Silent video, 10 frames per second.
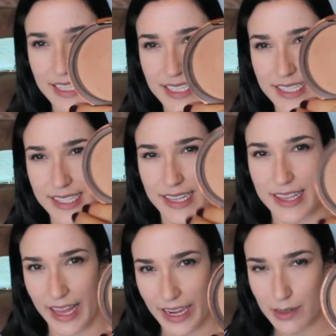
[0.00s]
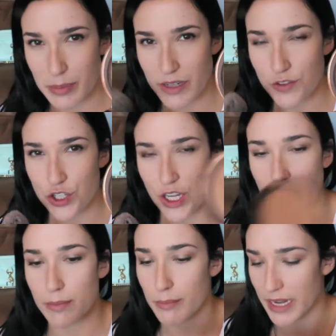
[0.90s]
a slight bit of
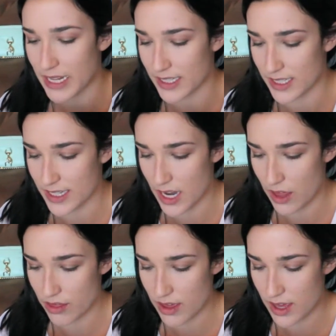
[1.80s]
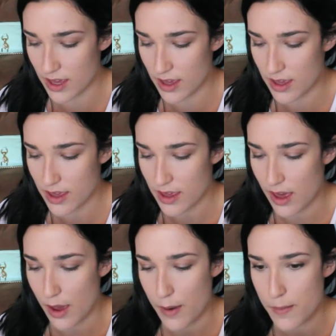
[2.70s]
sheen, but it's nothing
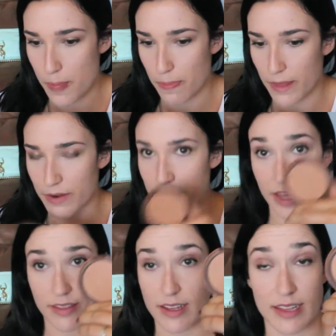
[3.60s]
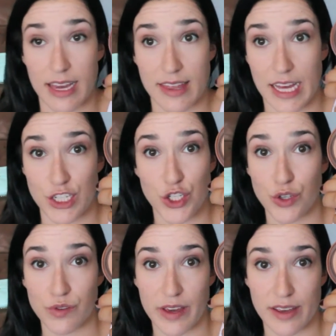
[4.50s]
like that
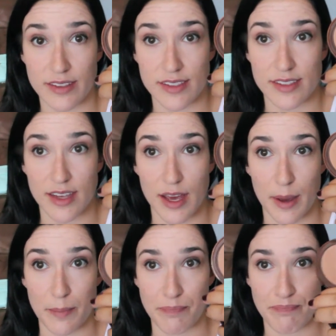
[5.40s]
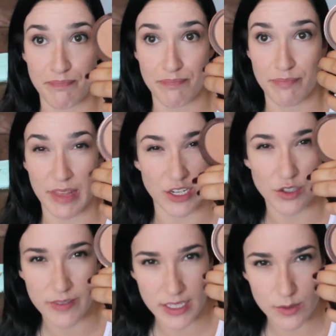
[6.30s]
Too Faced one
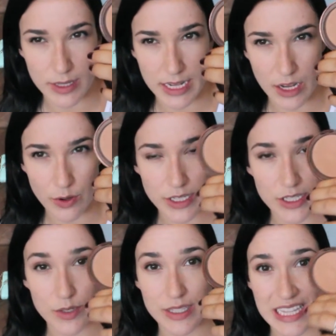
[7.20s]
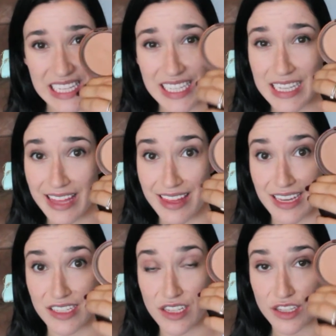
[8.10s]
that I always use. This is, I think,
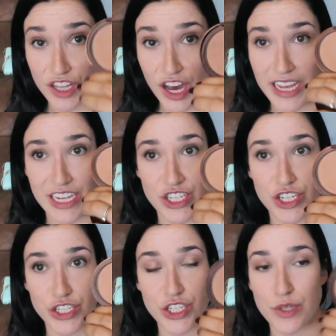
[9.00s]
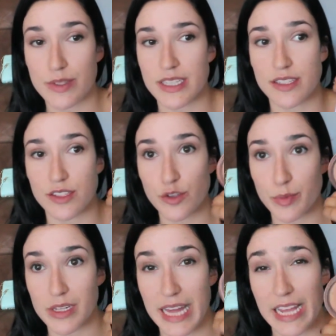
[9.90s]
is a lot easier to use. It's
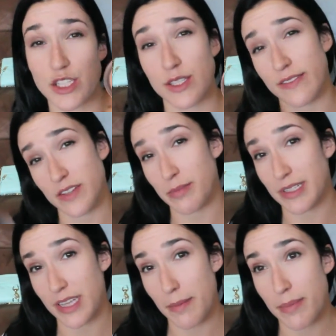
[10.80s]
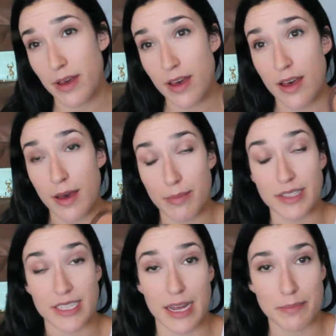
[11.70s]
super light, so you have to build
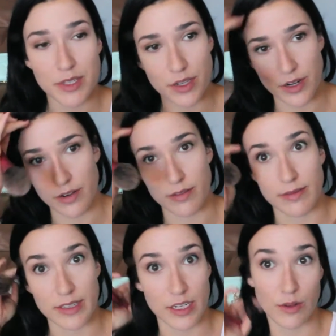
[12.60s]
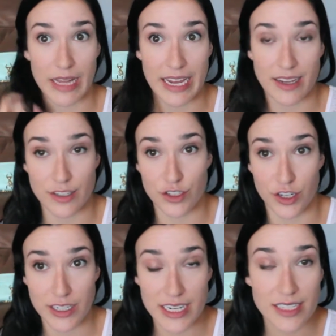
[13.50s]
it up to your, you know, like
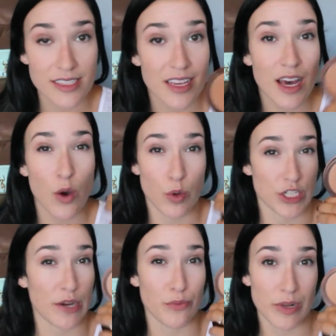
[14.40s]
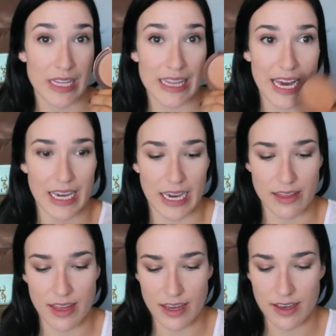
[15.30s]
darkness, which I really like. I
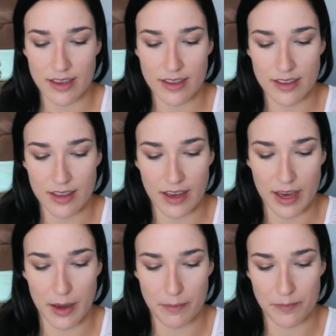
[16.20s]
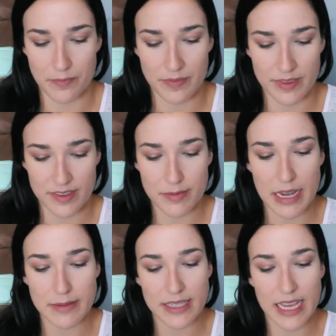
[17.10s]
think
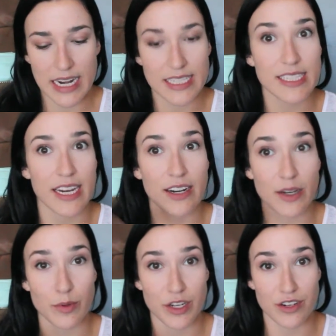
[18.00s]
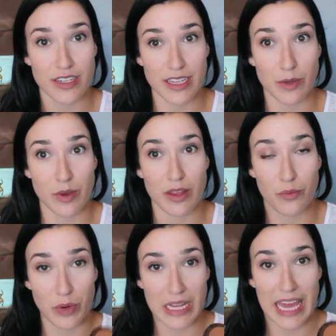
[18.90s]
sometimes it's kind of scary when you're dealing with a
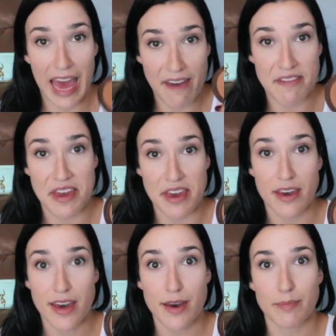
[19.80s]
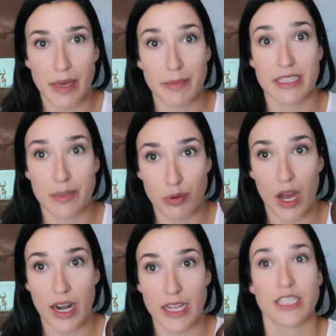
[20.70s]
really heavy pigmented
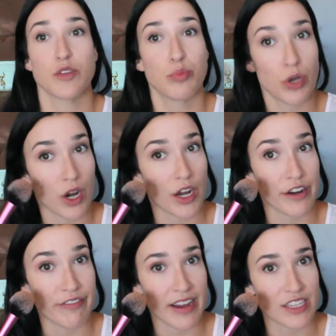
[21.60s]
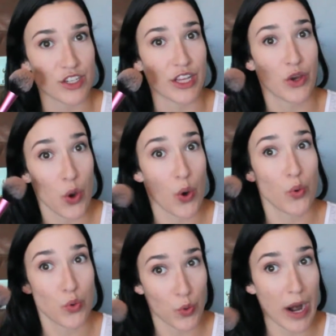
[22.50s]
product and you put it on your face and you're like, oh
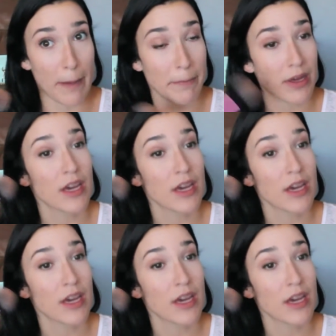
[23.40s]
crap,